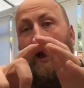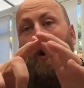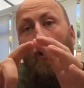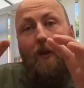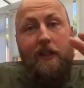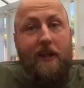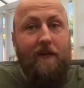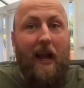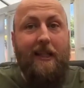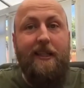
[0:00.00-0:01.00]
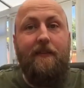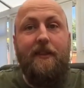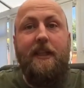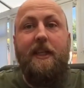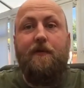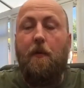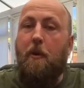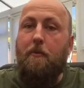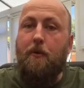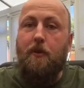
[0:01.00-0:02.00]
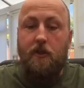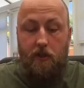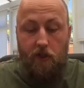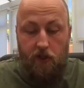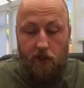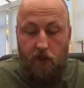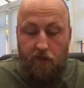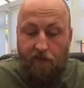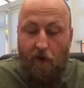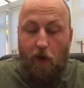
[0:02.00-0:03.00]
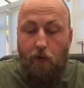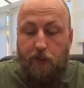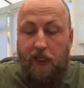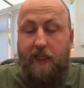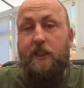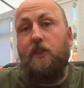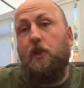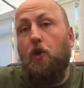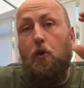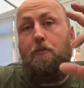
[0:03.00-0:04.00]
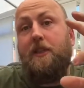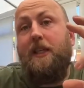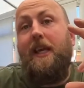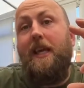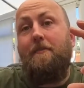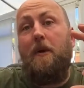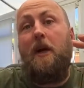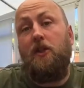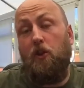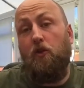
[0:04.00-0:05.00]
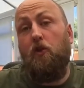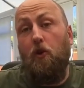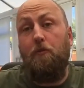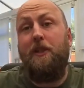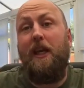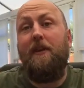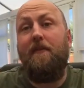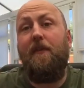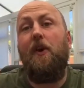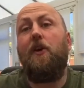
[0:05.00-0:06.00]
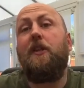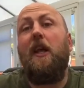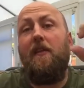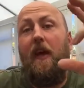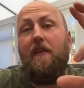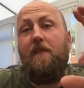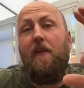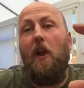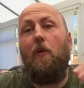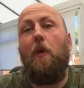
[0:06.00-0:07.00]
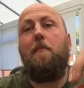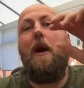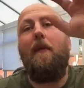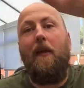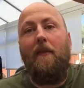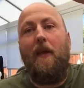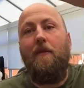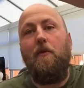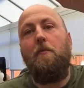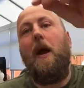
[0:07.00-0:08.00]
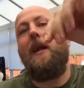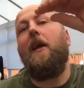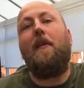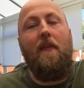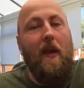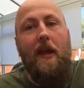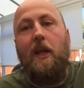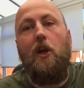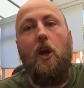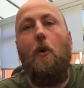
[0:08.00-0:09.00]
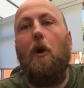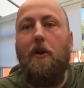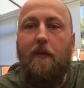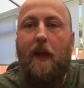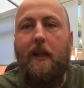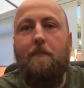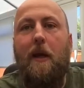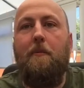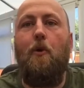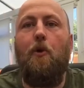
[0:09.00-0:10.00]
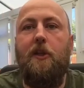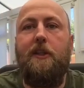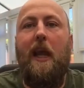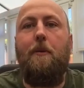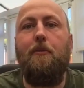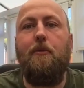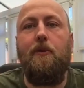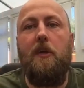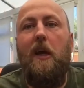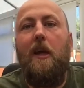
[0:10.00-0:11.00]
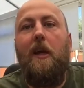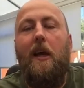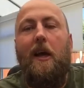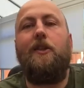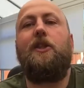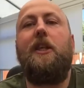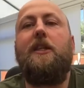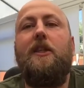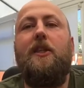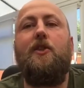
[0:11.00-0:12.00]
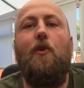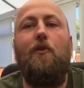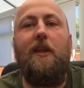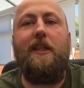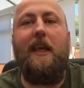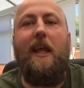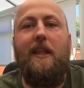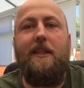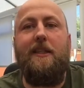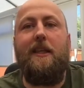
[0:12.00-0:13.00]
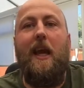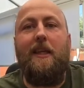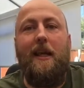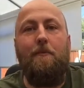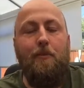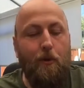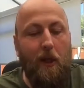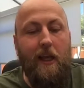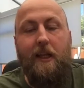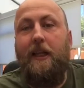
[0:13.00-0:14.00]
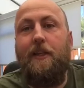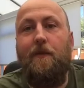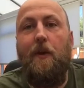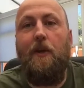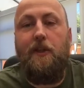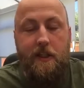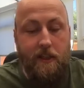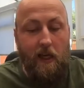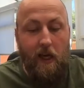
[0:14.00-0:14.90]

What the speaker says: all these different activities for people to follow Jesus, to come see him. So come see him first, then follow him, and then they remain, and then they can go on and they can make more disciples. And Jesus has already set this example in these verses.